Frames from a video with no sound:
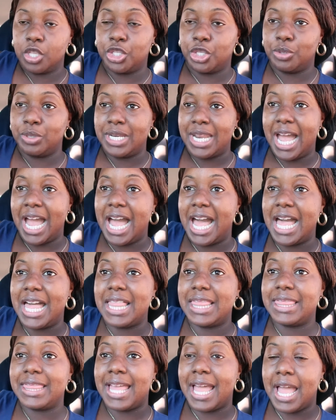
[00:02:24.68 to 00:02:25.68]
Do not
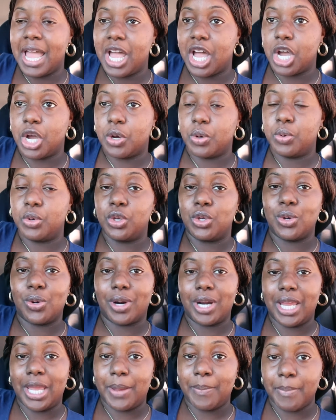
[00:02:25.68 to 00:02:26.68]
allow
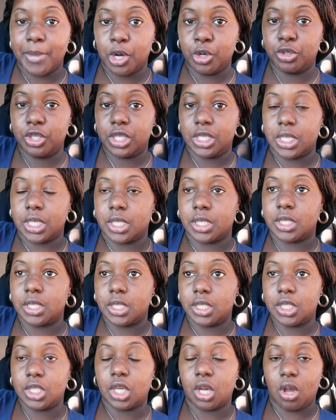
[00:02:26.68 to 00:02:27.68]
your
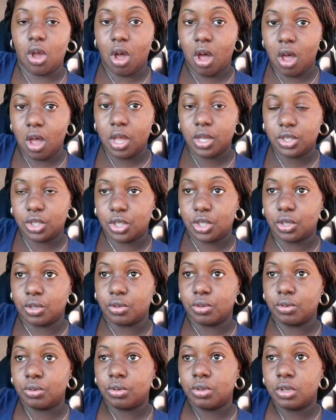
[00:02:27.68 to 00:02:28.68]
emotions to cause
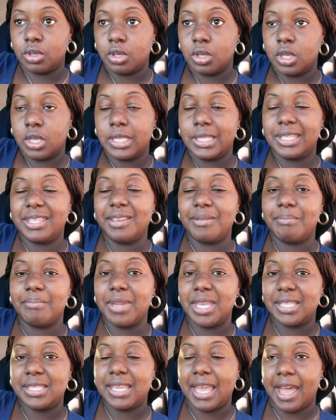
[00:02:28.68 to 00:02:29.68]
you to
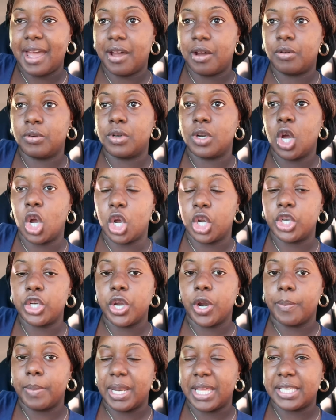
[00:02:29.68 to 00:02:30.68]
miss out on
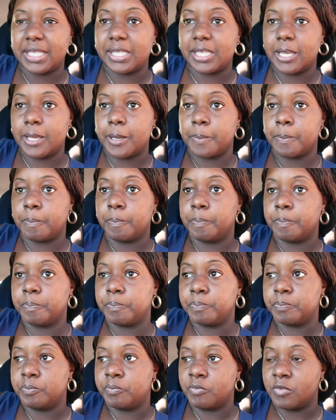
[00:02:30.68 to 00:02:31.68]
your blessing.
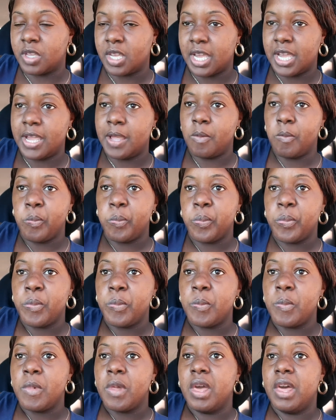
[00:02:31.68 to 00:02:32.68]
Okay?
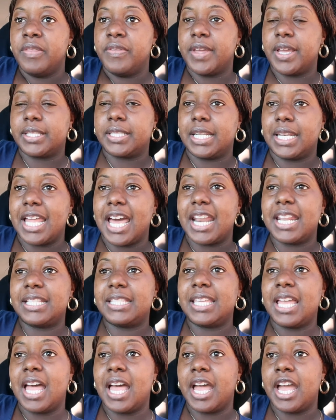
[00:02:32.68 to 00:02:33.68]
There's a lot
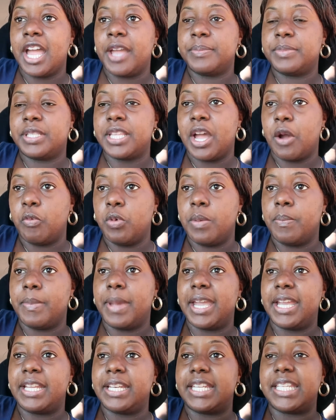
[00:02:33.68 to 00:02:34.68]
of times that we
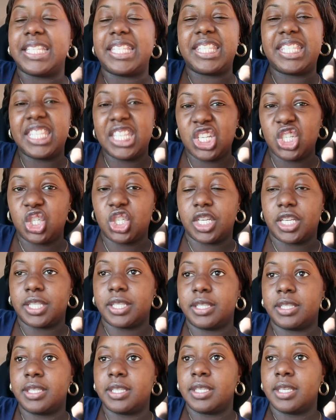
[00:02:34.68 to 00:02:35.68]
make
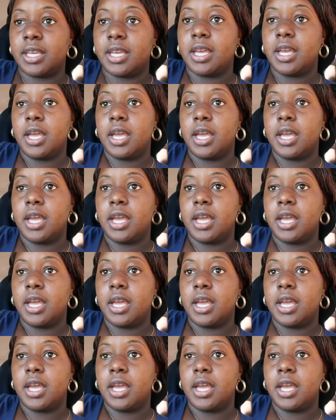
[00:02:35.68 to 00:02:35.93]
decisions